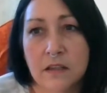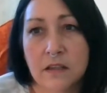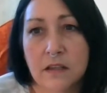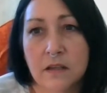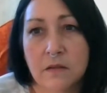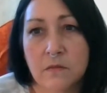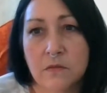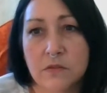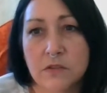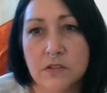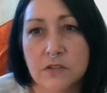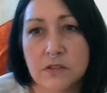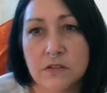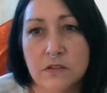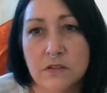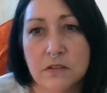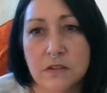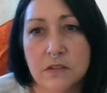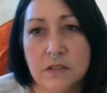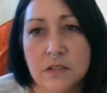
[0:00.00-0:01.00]
we'll
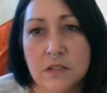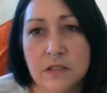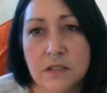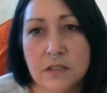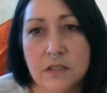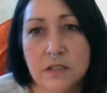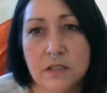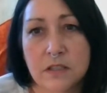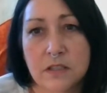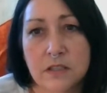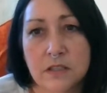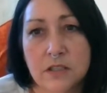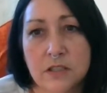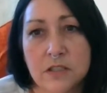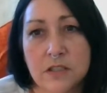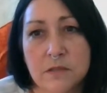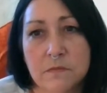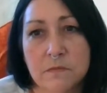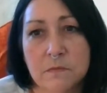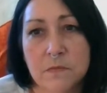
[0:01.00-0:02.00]
start in
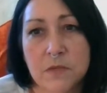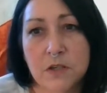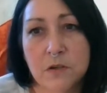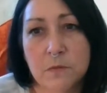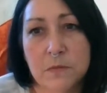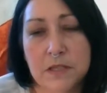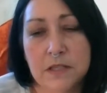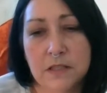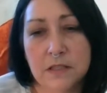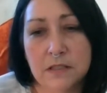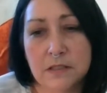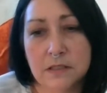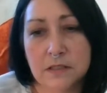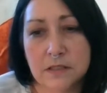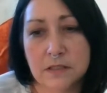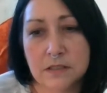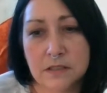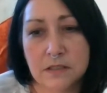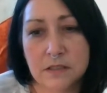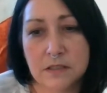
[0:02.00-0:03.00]
just a moment.
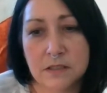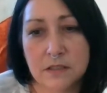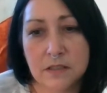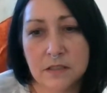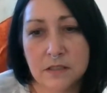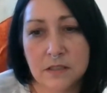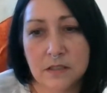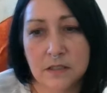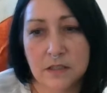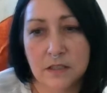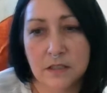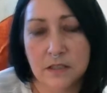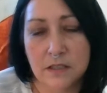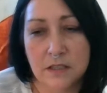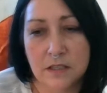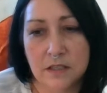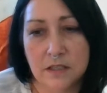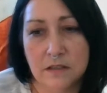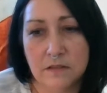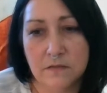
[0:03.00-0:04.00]

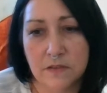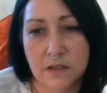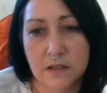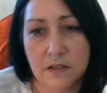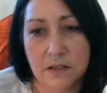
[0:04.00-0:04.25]
Give